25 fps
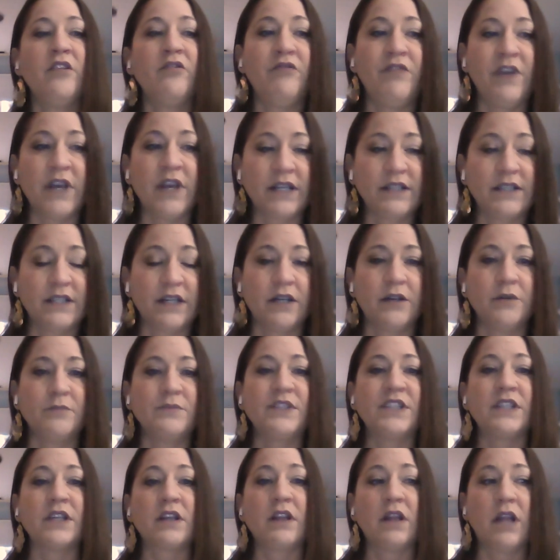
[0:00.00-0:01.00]

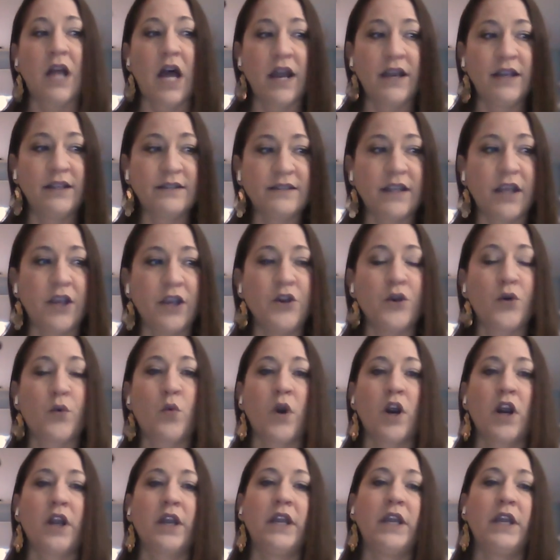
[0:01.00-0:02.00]
victims, the clients that you're
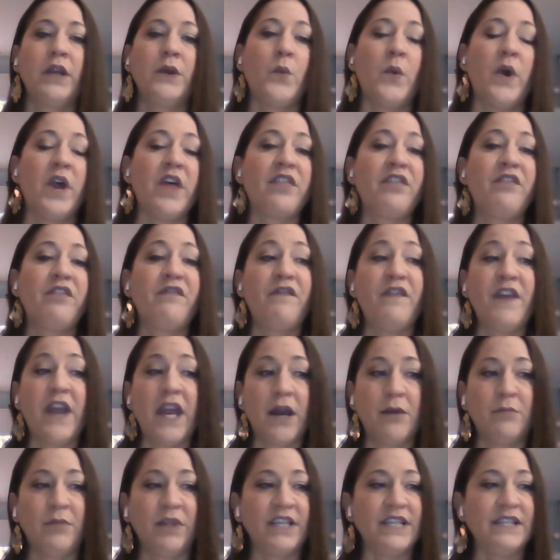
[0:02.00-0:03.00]
working with,
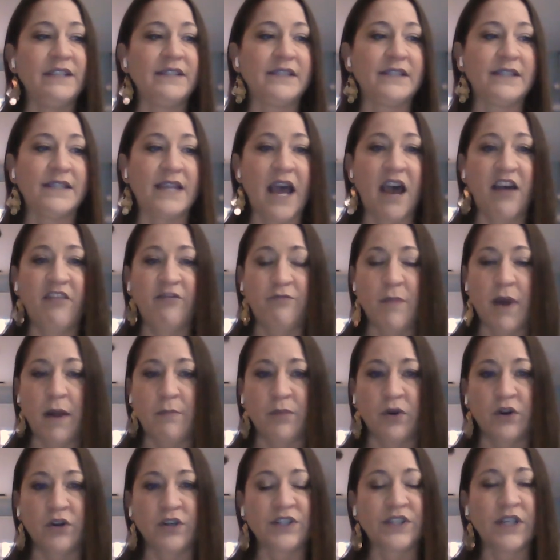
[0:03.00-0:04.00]
families, staff
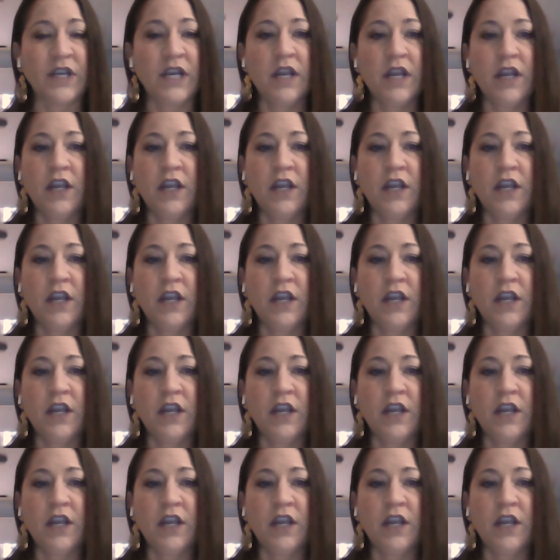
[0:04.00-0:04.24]
members,